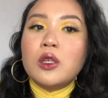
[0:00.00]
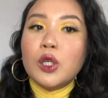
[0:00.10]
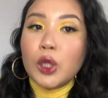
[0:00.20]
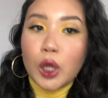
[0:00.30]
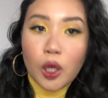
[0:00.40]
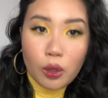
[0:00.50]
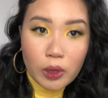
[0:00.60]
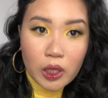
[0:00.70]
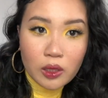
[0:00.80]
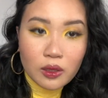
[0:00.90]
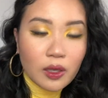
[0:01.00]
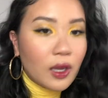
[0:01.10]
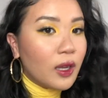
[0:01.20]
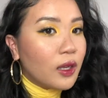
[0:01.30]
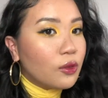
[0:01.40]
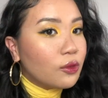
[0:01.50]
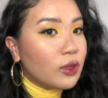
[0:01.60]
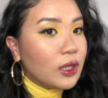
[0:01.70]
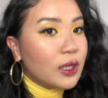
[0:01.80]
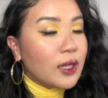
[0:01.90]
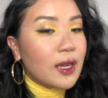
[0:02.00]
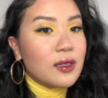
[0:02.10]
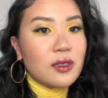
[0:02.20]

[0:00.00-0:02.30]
glowy and really nice.